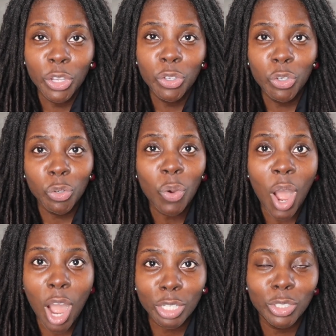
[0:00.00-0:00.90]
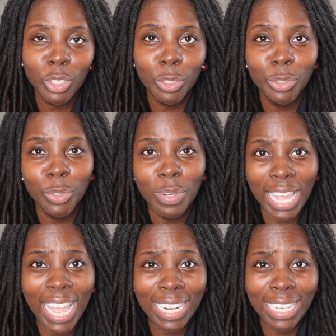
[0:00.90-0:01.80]
You also do
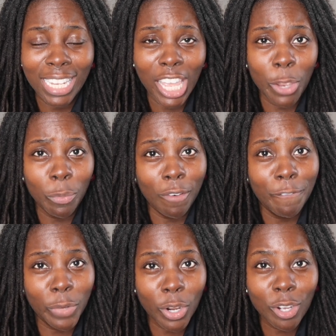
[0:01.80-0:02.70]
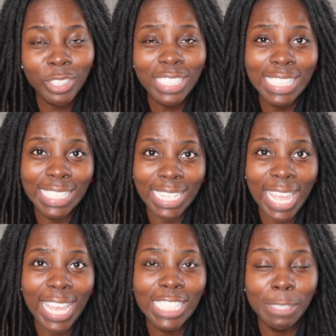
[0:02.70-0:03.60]
not need a referral to
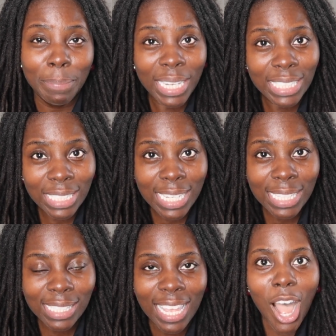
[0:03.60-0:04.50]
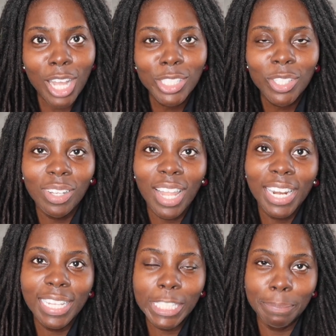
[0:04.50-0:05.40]
see a specialist. Also, a lot
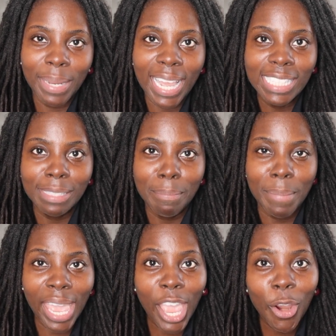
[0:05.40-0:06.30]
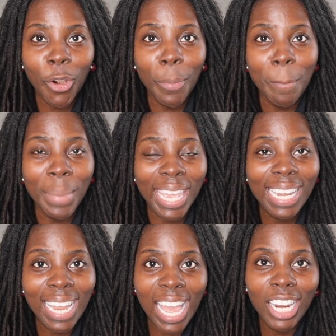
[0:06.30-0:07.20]
of these plans may or may
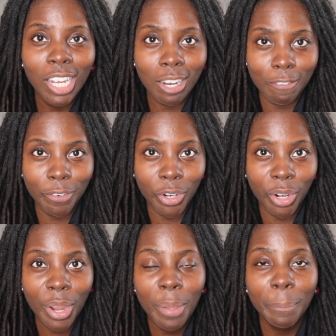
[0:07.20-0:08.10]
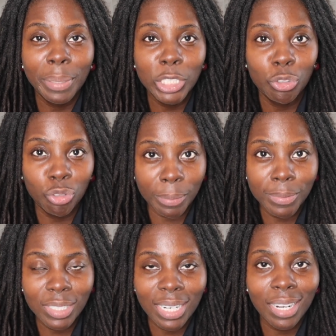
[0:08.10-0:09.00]
not cover
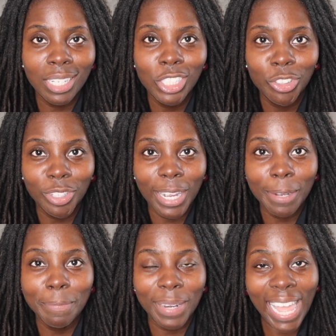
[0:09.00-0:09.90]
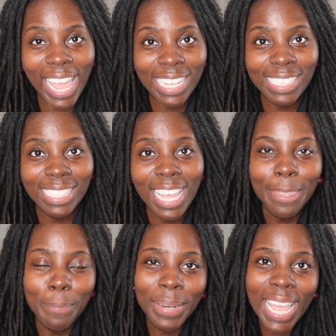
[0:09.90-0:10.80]
prescription drug plans.
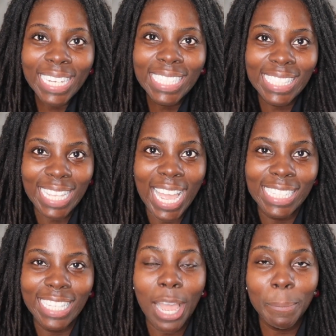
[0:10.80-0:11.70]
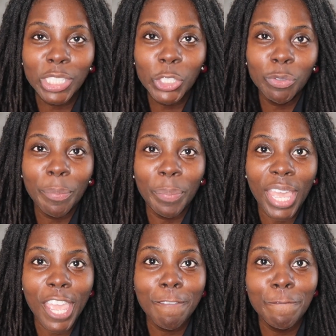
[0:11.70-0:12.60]
The plan decides how much you would
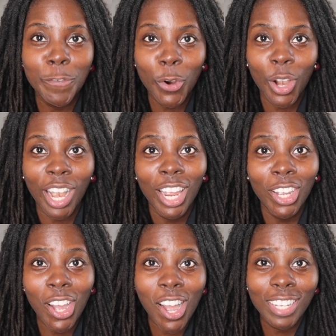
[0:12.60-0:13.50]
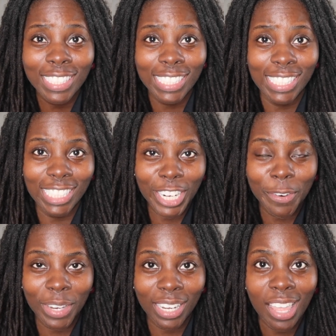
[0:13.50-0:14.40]
pay for cost
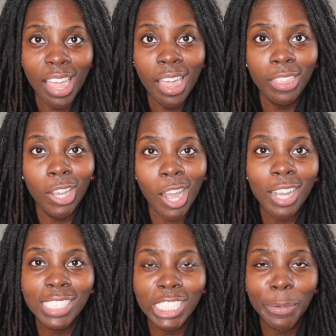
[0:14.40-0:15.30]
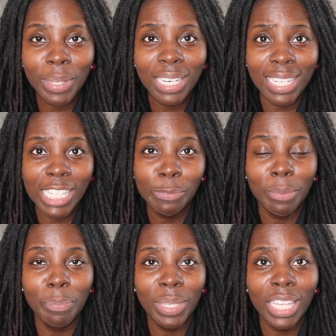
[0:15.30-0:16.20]
sharing. The cost sharing list
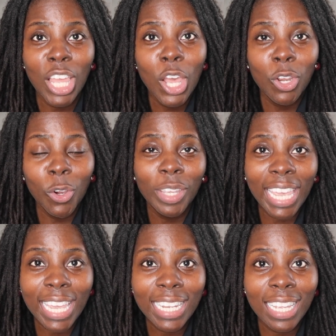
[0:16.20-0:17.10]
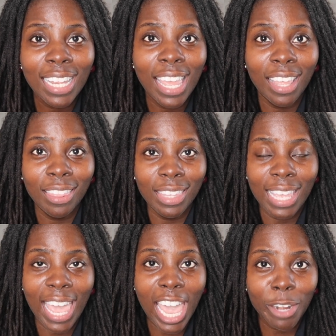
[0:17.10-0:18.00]
would be located in
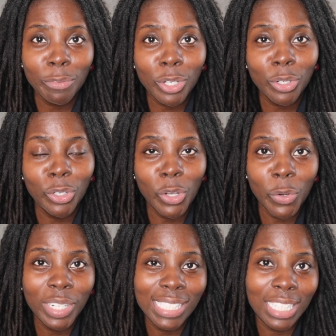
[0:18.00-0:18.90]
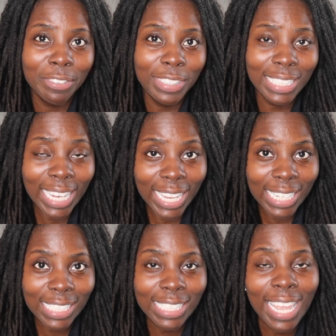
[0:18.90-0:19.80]
the annual notice of
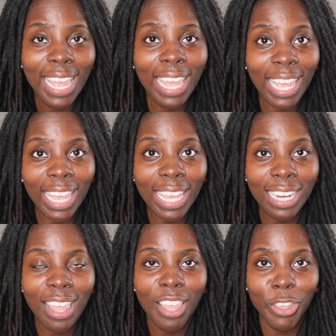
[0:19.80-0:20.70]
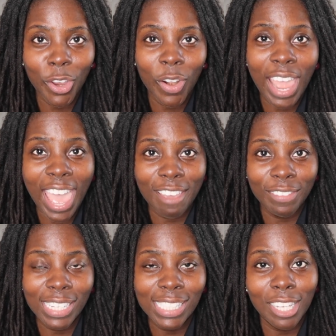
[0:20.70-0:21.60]
change and your
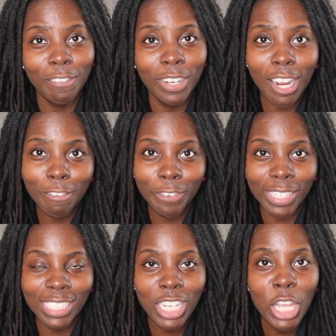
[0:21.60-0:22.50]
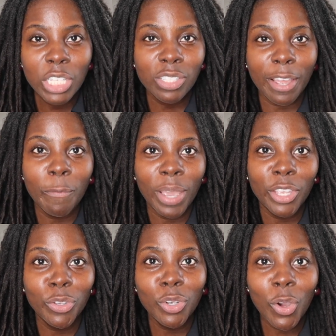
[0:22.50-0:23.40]
evidence of coverage. So that way
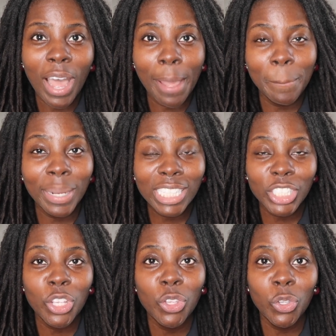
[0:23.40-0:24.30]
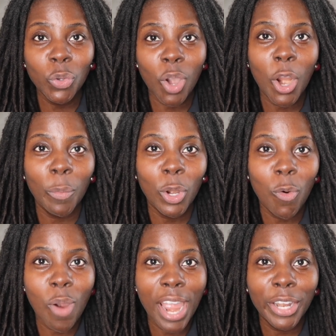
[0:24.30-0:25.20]
you know how much you are
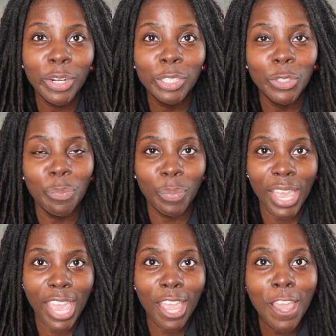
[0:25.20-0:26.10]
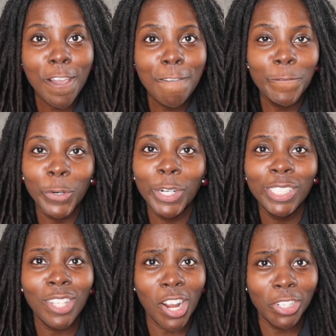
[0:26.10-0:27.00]
required to pay
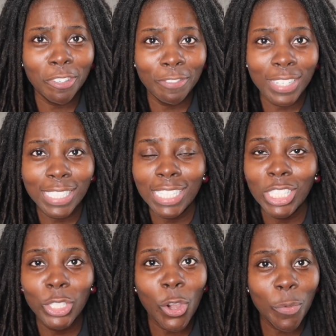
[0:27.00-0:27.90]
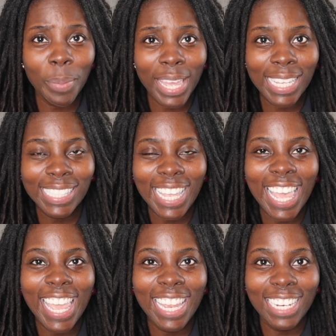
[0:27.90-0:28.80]
for doctor visits, copays,
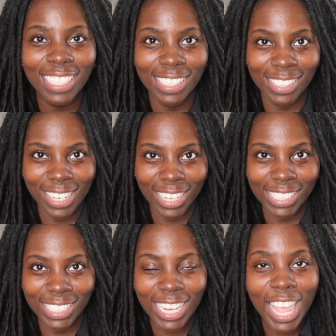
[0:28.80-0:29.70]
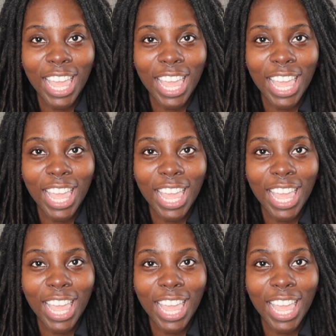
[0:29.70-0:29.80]
and such.